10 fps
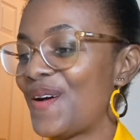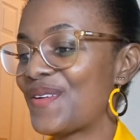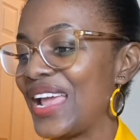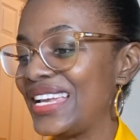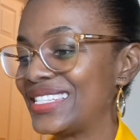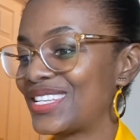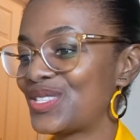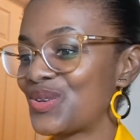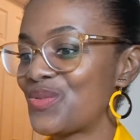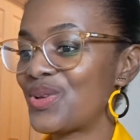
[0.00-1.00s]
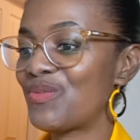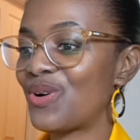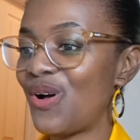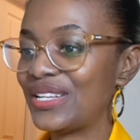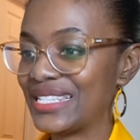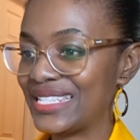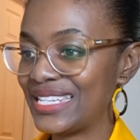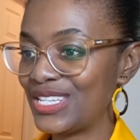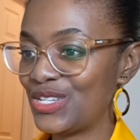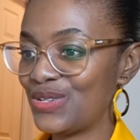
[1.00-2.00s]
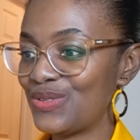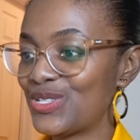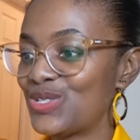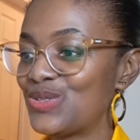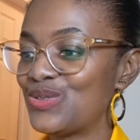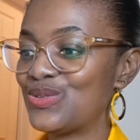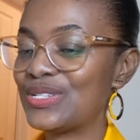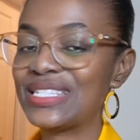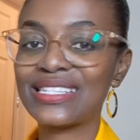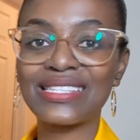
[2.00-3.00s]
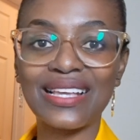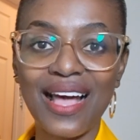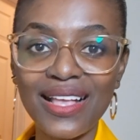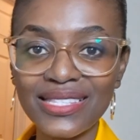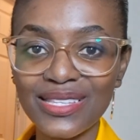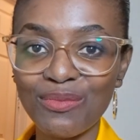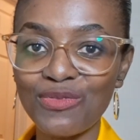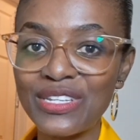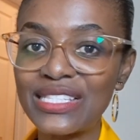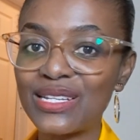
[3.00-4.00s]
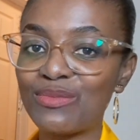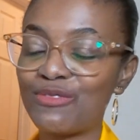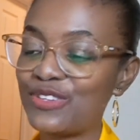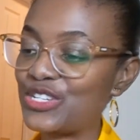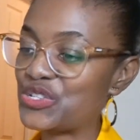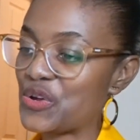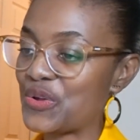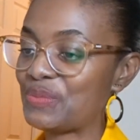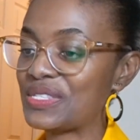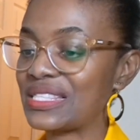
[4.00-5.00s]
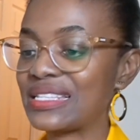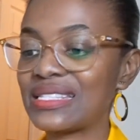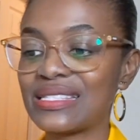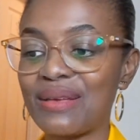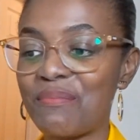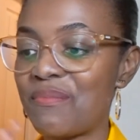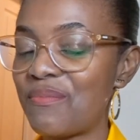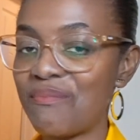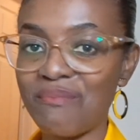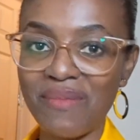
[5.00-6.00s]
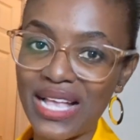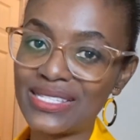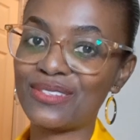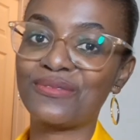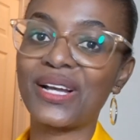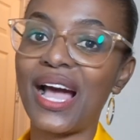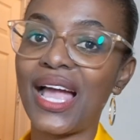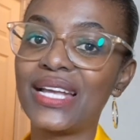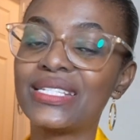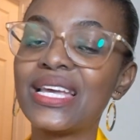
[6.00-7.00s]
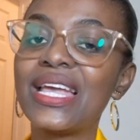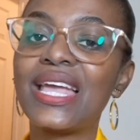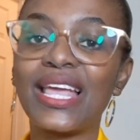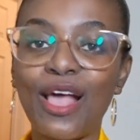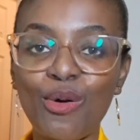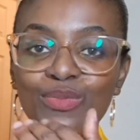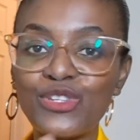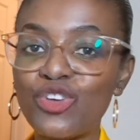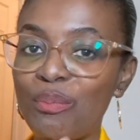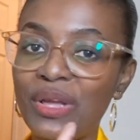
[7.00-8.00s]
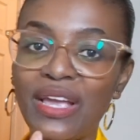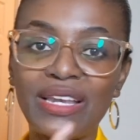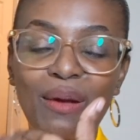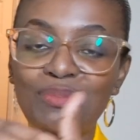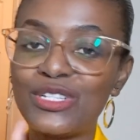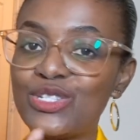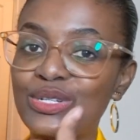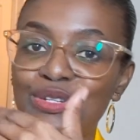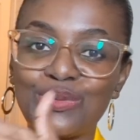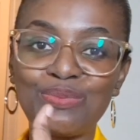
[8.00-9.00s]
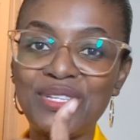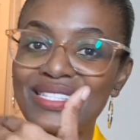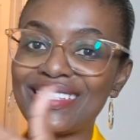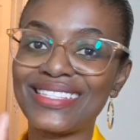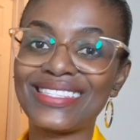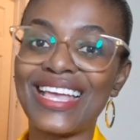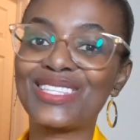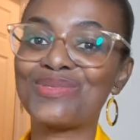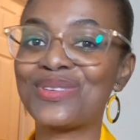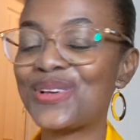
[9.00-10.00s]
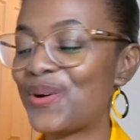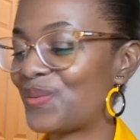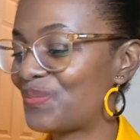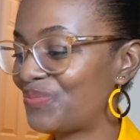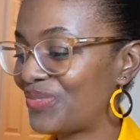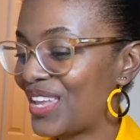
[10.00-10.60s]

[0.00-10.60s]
All right, so we will continue to discuss some of these stigma-free terms. This is a massive guide, and I'll be chopping it up into little pieces as we go.